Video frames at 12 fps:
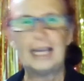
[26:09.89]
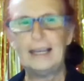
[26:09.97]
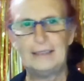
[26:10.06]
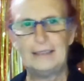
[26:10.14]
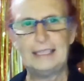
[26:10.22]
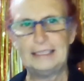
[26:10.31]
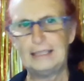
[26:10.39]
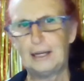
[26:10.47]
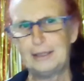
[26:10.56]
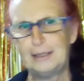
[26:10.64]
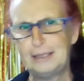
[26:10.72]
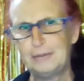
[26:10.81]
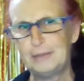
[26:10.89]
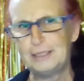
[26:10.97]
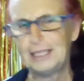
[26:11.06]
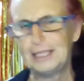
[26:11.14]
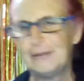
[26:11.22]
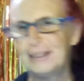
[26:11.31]
and then say I did watch that
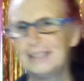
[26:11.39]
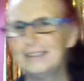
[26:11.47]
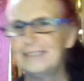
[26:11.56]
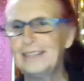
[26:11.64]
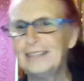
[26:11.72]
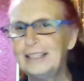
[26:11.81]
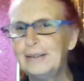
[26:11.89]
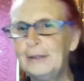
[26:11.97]
one as well.